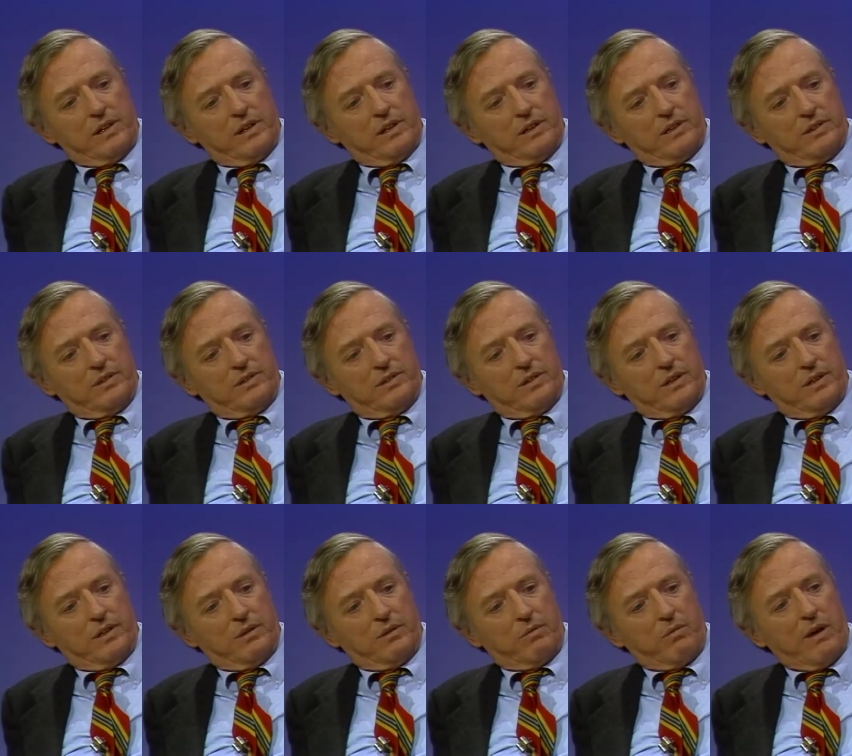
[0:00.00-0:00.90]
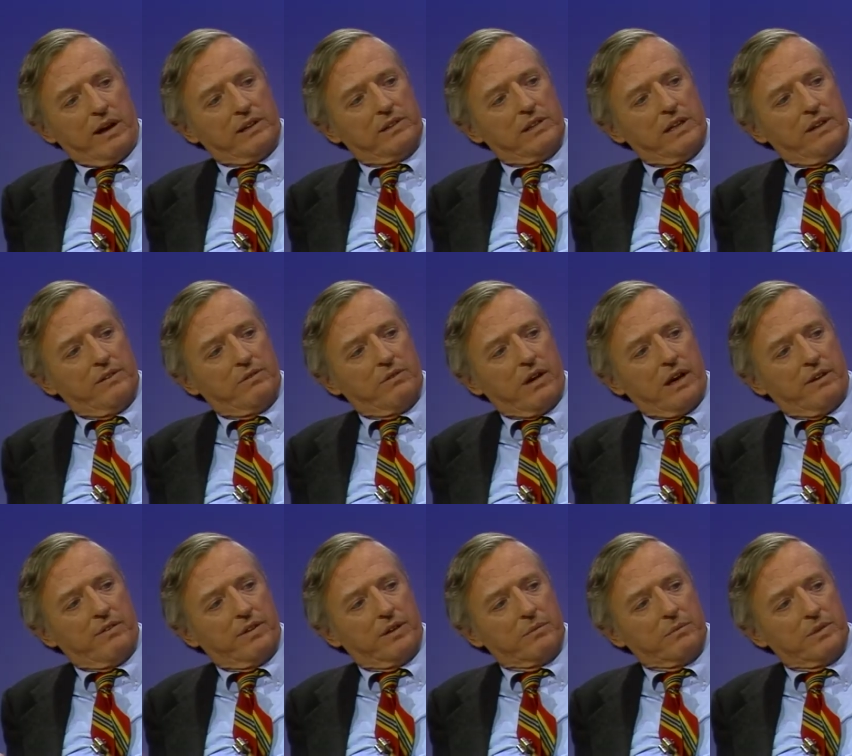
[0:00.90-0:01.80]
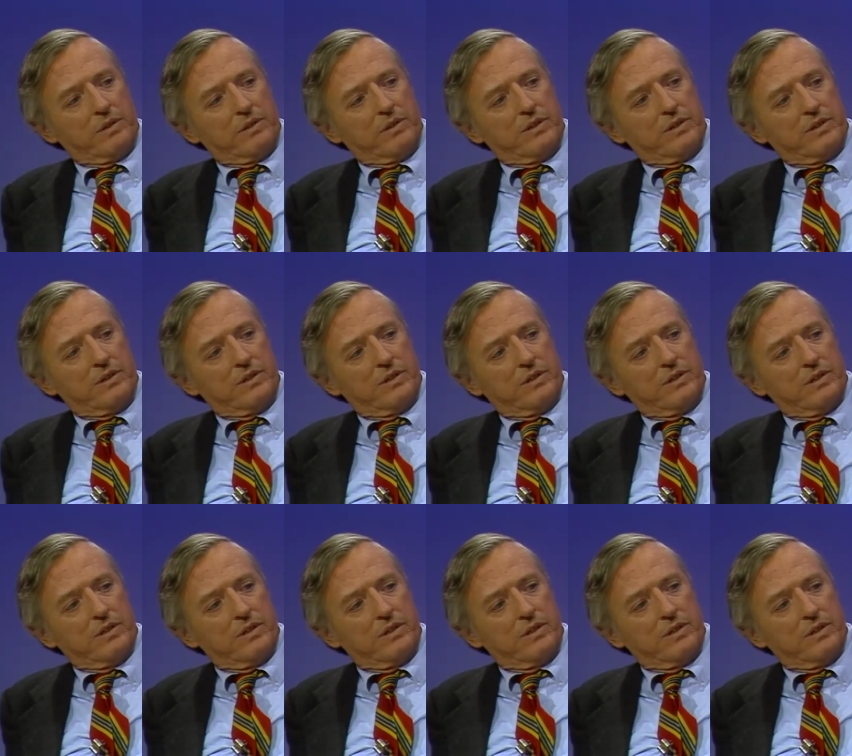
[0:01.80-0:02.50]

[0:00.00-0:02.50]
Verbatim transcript: this uh, white slave traffic business?